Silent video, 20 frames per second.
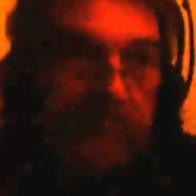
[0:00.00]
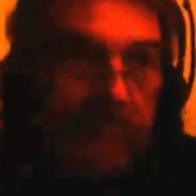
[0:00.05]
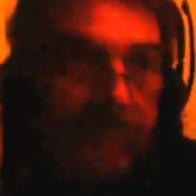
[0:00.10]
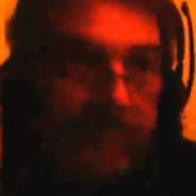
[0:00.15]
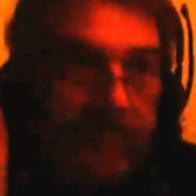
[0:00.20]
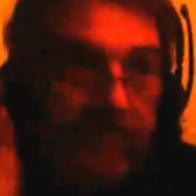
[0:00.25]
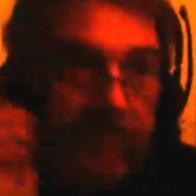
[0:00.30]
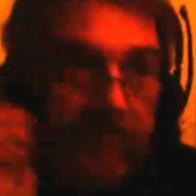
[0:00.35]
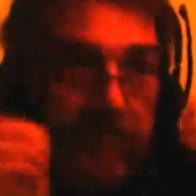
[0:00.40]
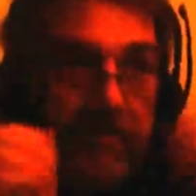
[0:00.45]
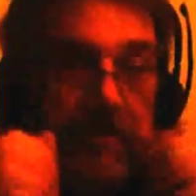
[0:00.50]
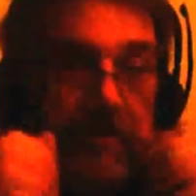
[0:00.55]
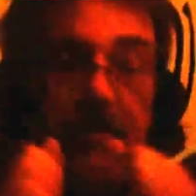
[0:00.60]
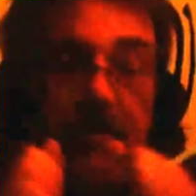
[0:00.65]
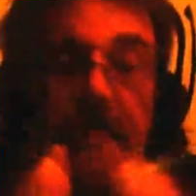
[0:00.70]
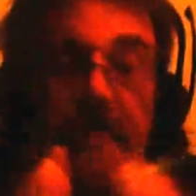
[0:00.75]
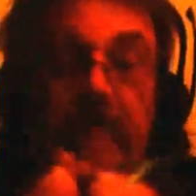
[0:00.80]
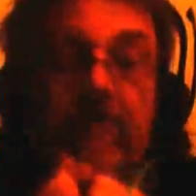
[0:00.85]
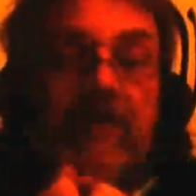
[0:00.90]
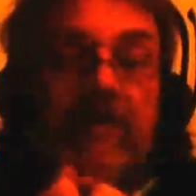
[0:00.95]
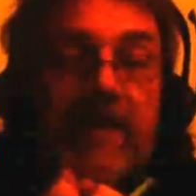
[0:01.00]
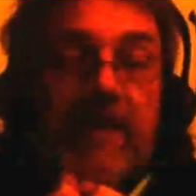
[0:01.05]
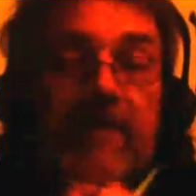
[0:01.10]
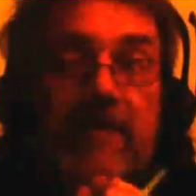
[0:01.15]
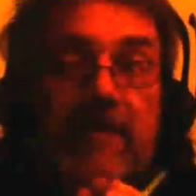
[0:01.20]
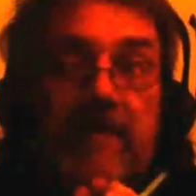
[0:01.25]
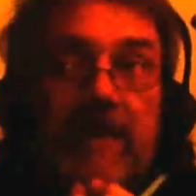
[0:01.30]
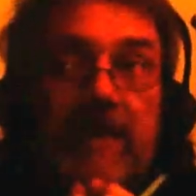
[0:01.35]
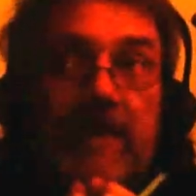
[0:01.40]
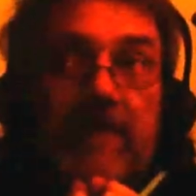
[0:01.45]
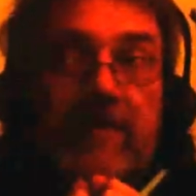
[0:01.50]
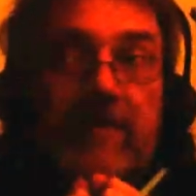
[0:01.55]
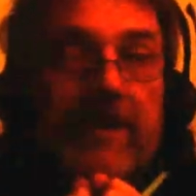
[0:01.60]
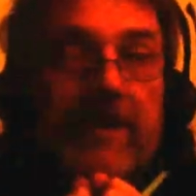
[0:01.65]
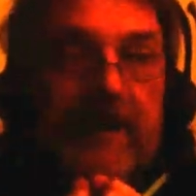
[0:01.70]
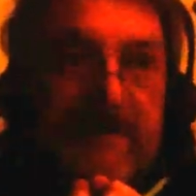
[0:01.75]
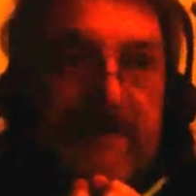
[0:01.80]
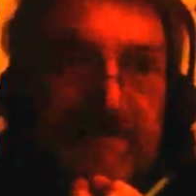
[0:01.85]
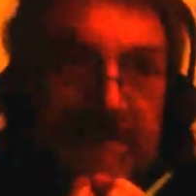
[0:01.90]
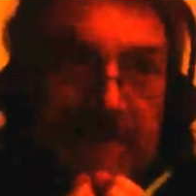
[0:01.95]
full moon or whatever came around,
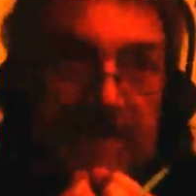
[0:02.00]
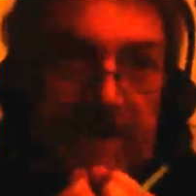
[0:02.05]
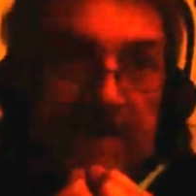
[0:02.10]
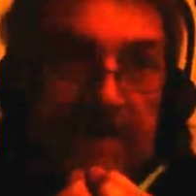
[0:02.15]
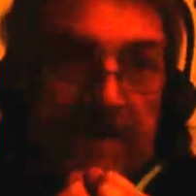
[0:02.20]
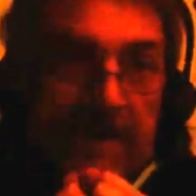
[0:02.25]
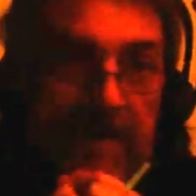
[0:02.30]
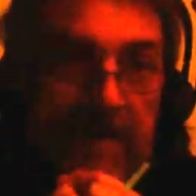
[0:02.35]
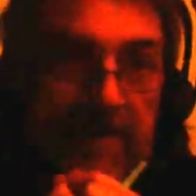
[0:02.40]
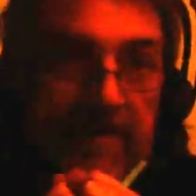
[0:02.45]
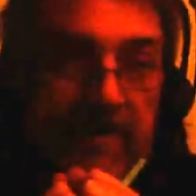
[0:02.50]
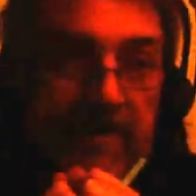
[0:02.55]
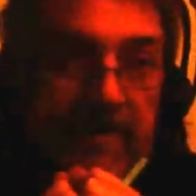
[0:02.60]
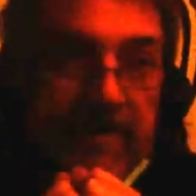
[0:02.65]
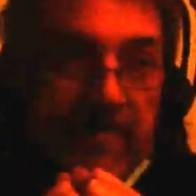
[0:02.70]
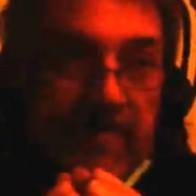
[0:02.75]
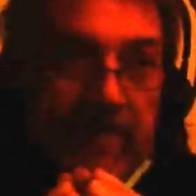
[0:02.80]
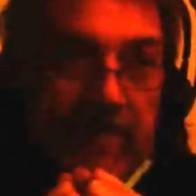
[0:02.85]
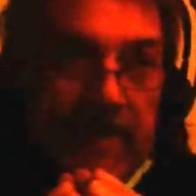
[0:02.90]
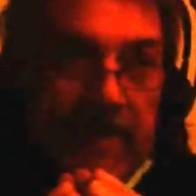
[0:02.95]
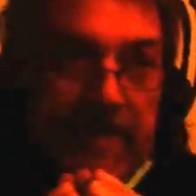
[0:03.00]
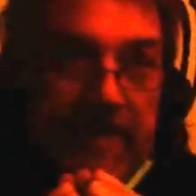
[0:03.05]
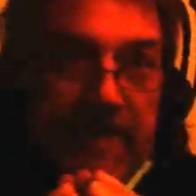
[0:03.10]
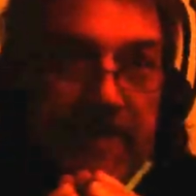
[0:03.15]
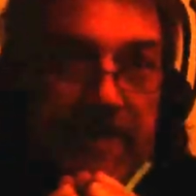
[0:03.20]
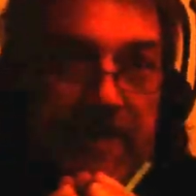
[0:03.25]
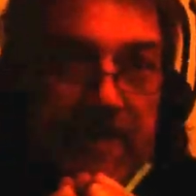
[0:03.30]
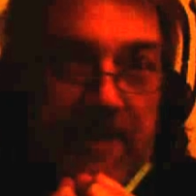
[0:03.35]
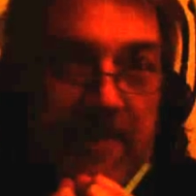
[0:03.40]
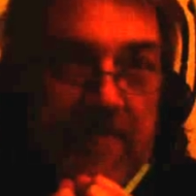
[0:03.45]
and they were having a bit of a party.